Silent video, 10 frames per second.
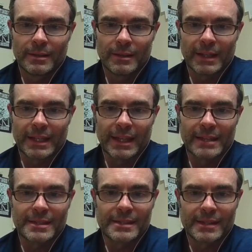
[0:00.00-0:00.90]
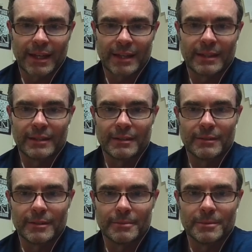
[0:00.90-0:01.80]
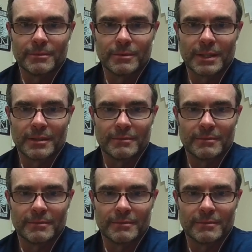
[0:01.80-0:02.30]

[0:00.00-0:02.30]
like that second group of weather